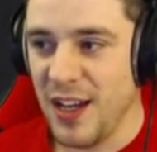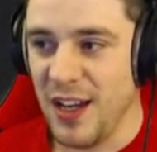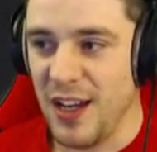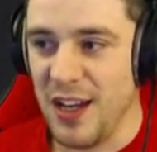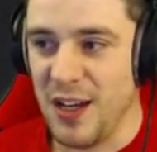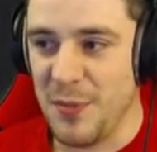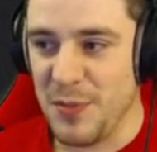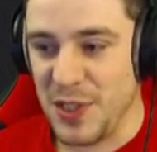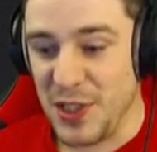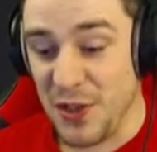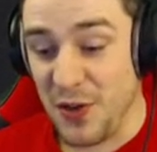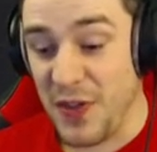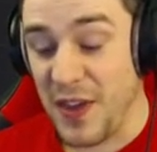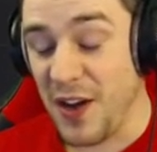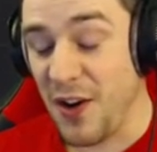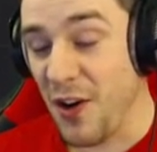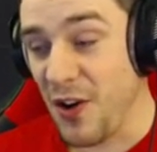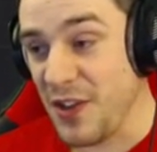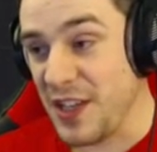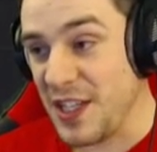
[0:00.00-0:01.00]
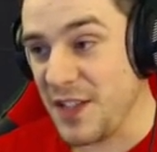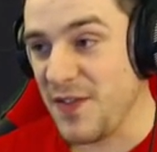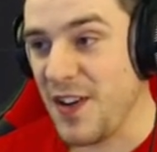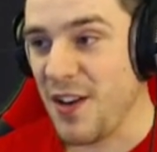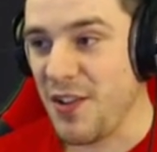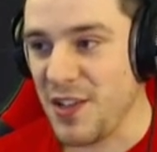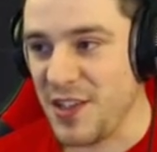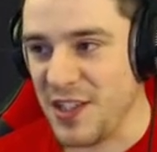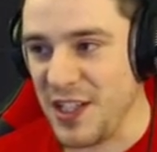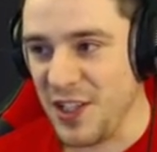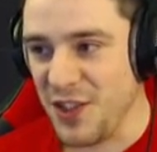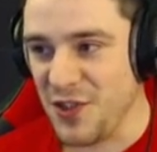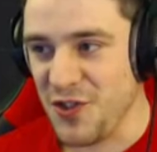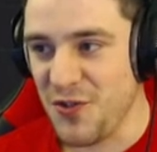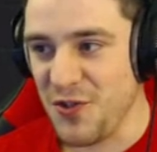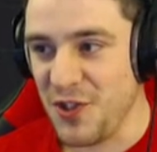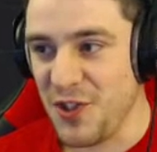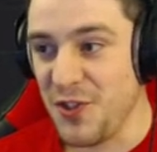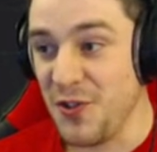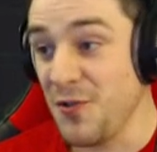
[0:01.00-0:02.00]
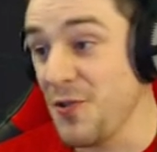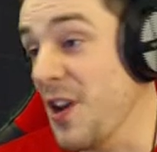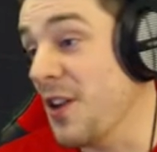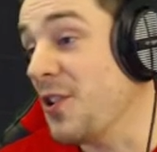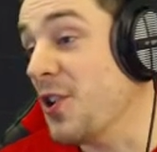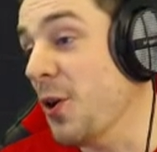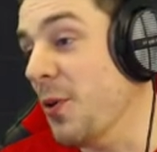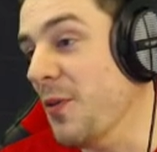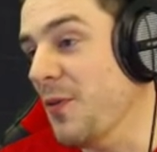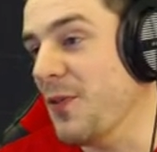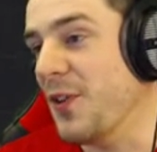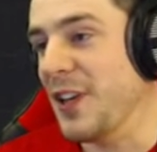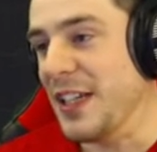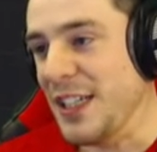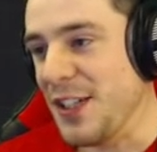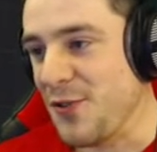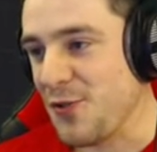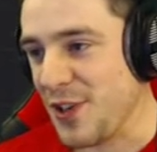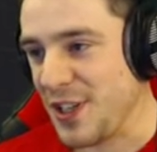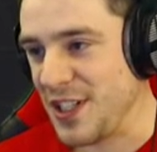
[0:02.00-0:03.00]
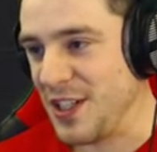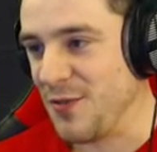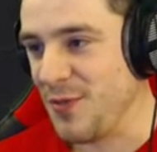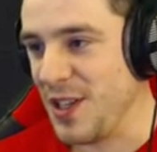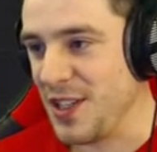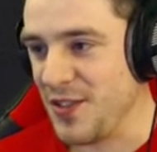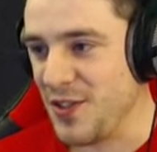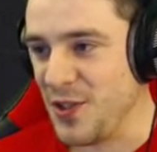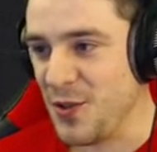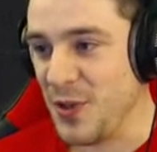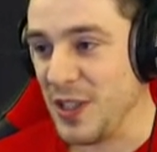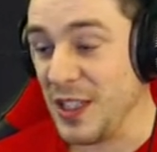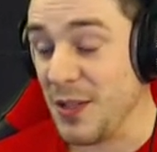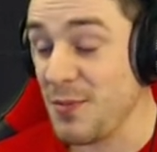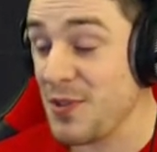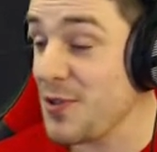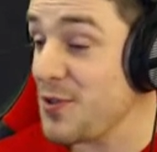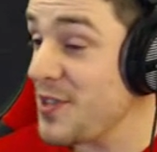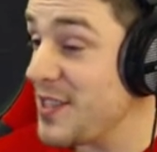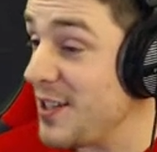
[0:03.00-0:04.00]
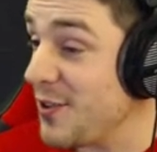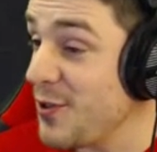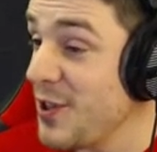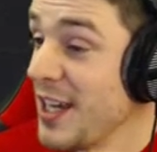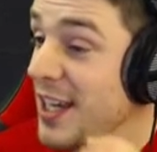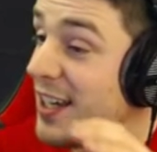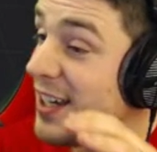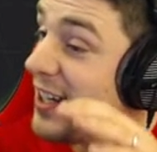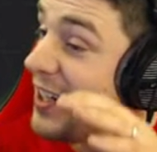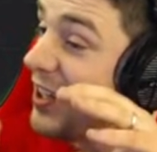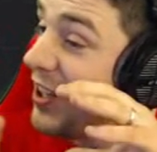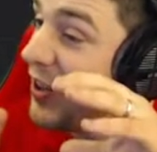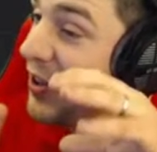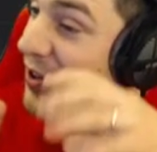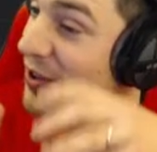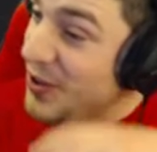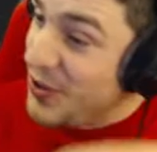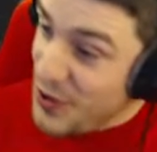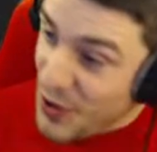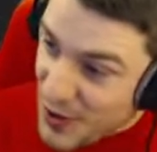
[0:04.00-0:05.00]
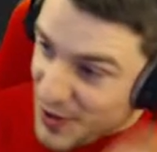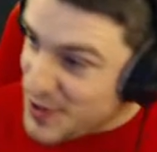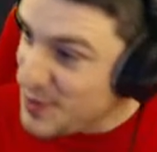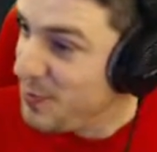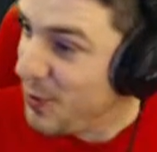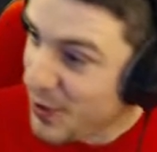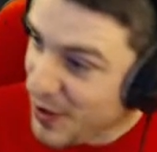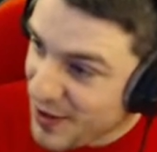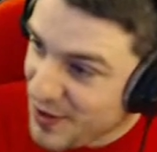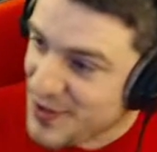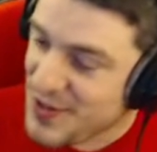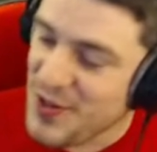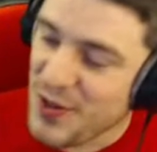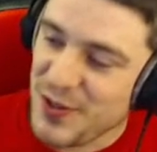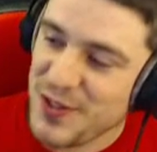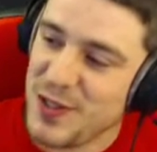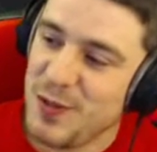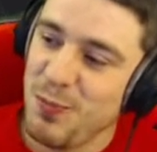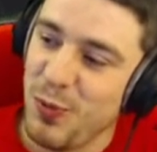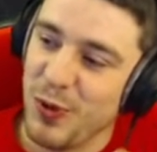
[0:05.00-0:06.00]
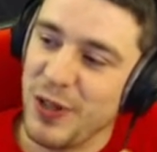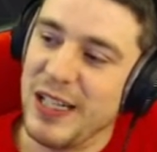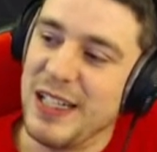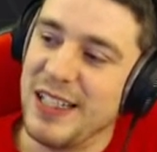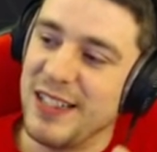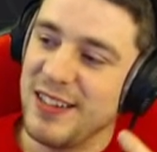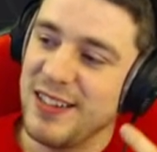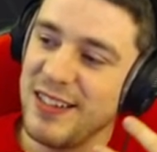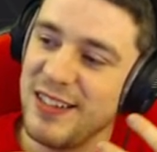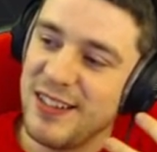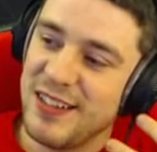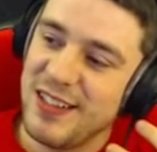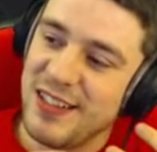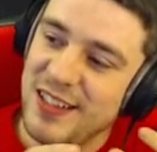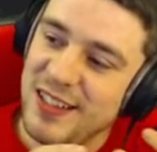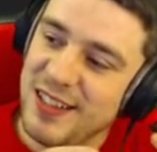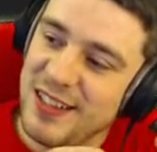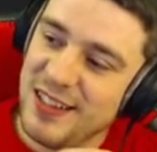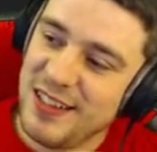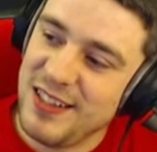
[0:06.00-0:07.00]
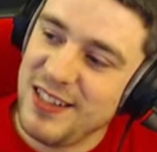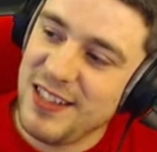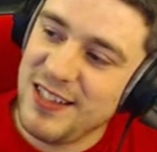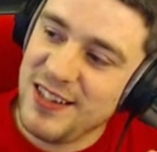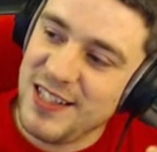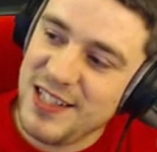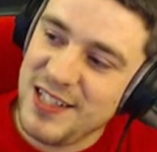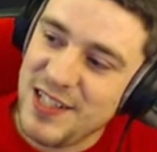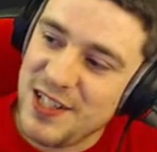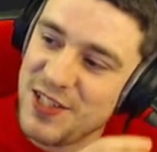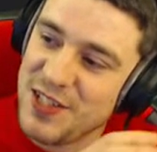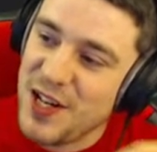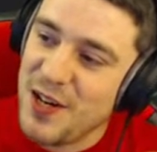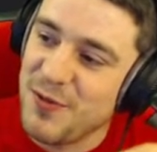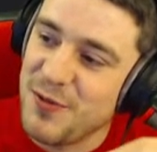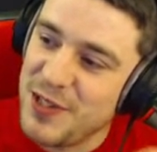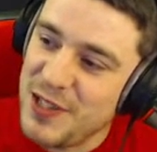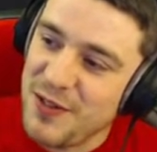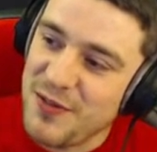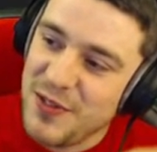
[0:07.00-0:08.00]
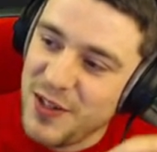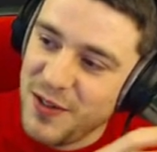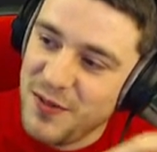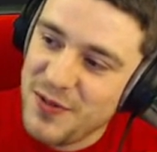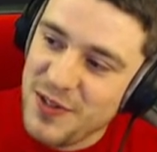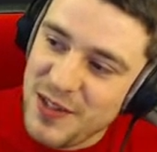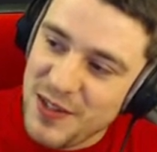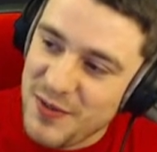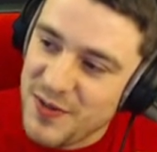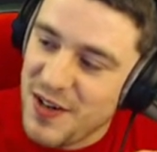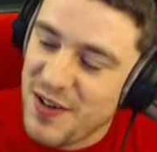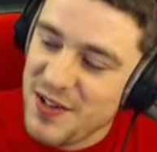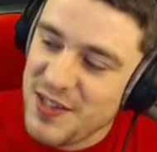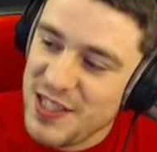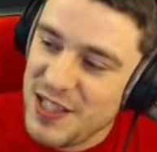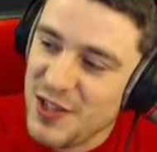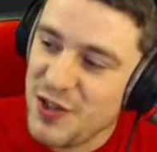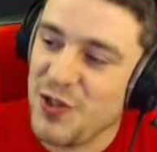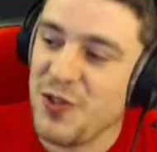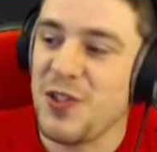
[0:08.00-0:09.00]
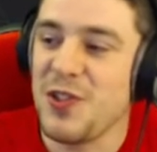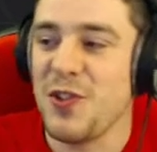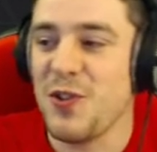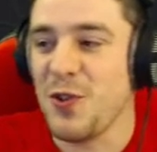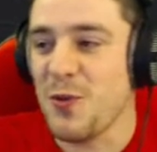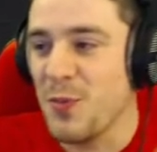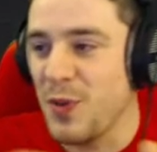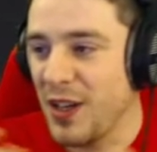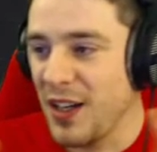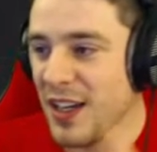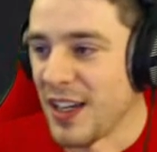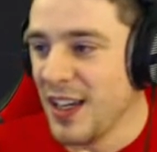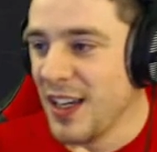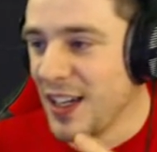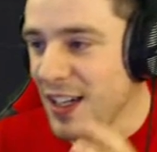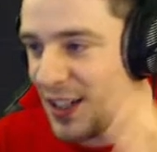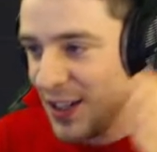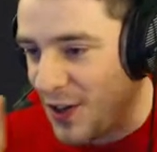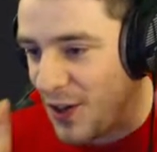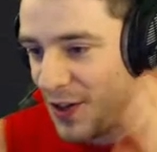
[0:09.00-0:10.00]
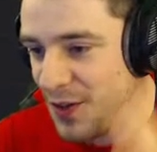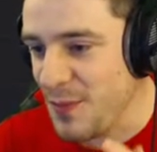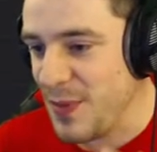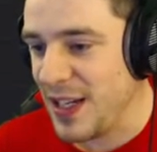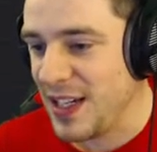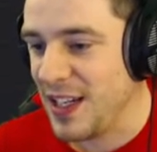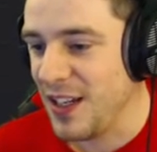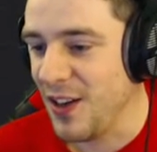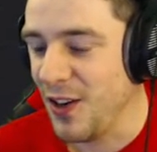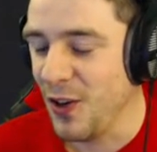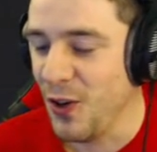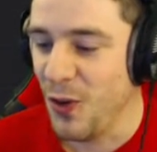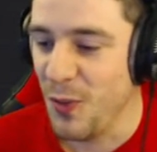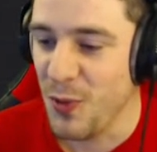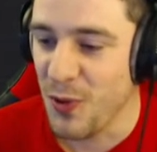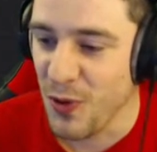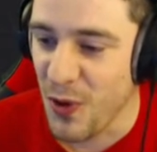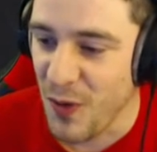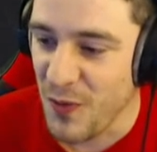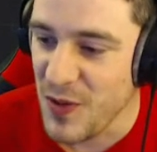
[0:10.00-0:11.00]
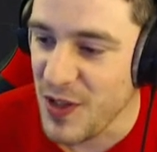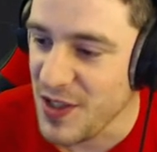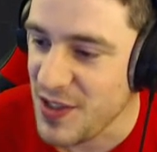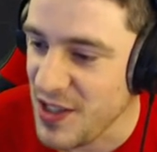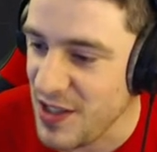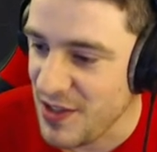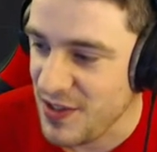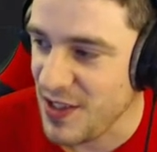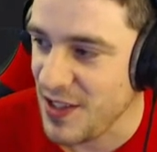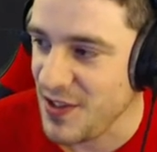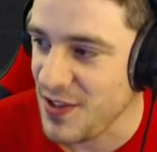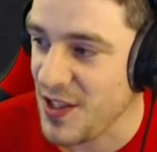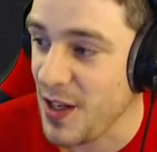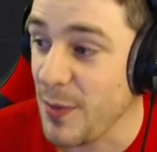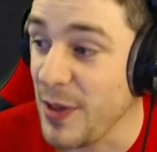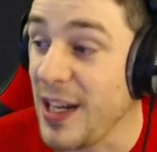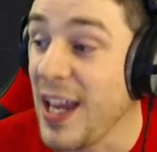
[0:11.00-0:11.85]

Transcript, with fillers: You know, there are these various things you can do. Now go and find interesting ways of doing them. So still not spoilers, not spoiling the discovery of the various things you can do, but kind of making it a lot more obvious that this thing's coming.